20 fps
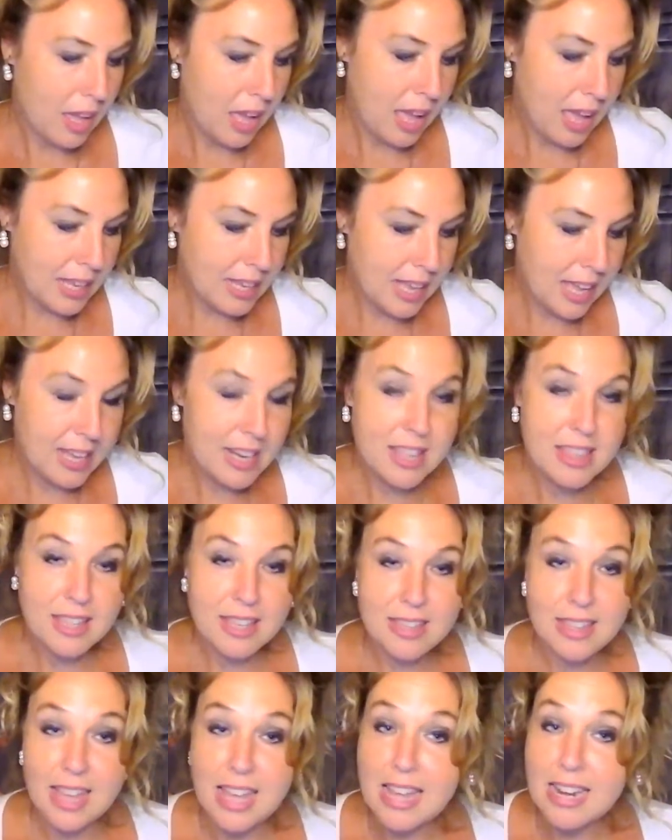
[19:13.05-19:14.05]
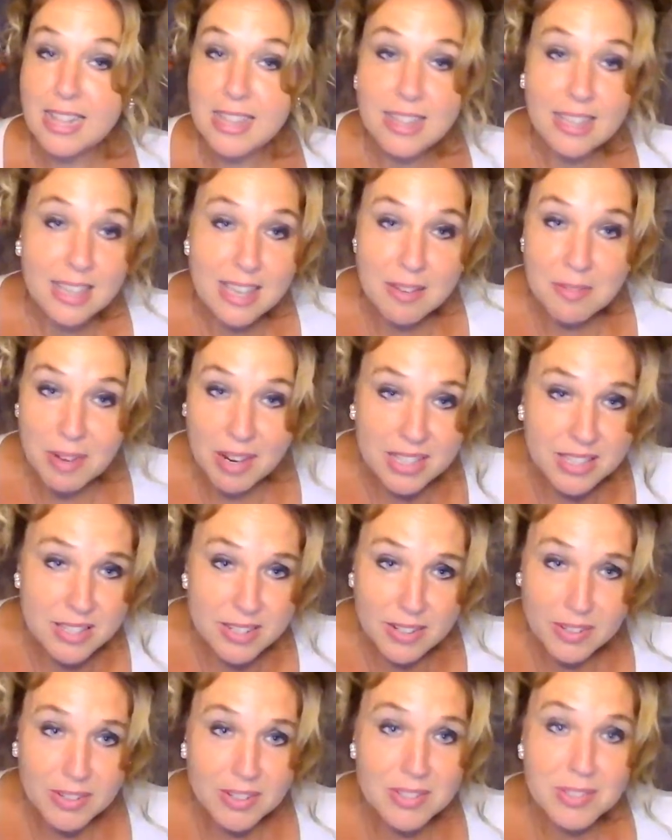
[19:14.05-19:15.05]
I kind of think that anything he writes
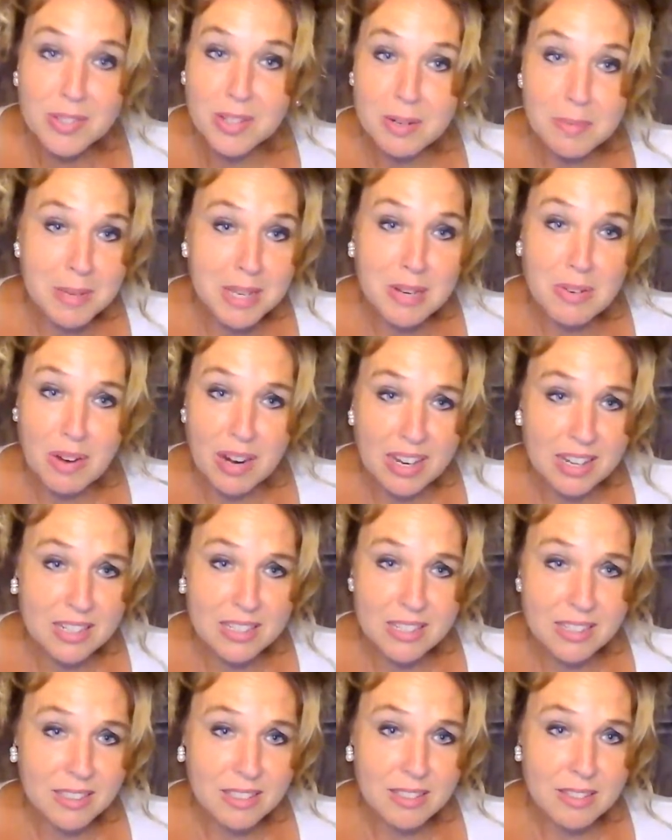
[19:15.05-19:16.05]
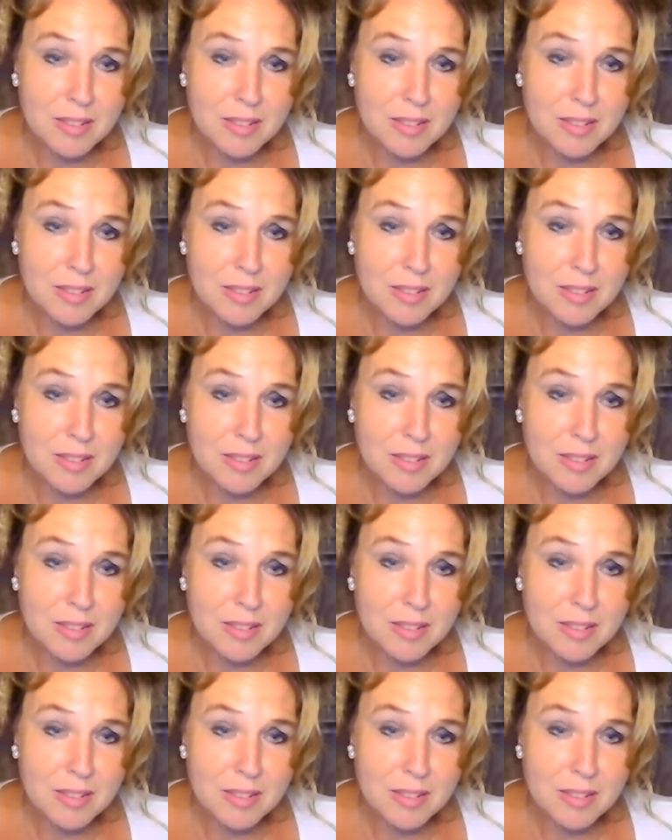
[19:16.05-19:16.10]
to her is going to be great,